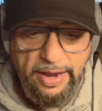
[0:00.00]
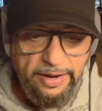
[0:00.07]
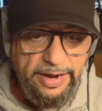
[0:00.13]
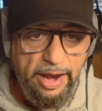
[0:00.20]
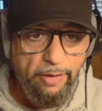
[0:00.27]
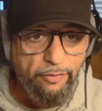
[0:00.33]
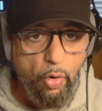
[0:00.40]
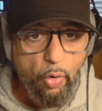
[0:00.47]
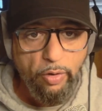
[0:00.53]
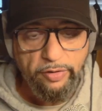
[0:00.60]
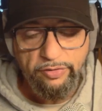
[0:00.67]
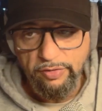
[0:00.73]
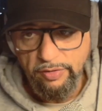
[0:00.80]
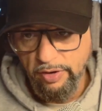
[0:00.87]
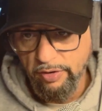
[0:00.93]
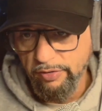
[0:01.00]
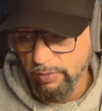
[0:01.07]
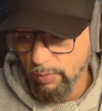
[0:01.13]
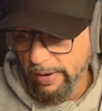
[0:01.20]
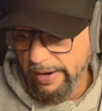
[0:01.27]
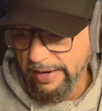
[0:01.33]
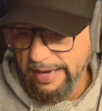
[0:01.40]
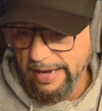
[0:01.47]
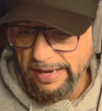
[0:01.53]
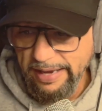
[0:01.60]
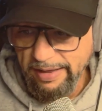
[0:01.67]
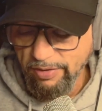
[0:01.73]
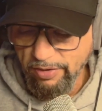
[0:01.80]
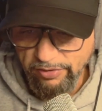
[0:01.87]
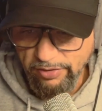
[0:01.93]
Now, of course, there's a way to get
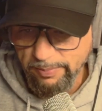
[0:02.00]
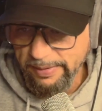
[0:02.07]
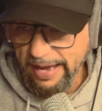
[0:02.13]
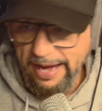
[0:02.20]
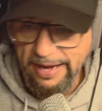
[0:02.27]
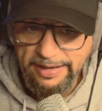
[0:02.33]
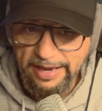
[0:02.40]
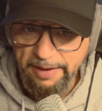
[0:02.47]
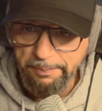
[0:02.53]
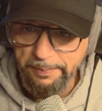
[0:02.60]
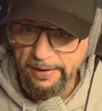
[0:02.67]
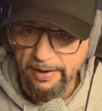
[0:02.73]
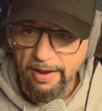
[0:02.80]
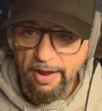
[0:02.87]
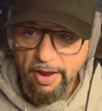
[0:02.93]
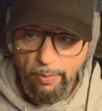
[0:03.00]
in. There's some gatekeeping.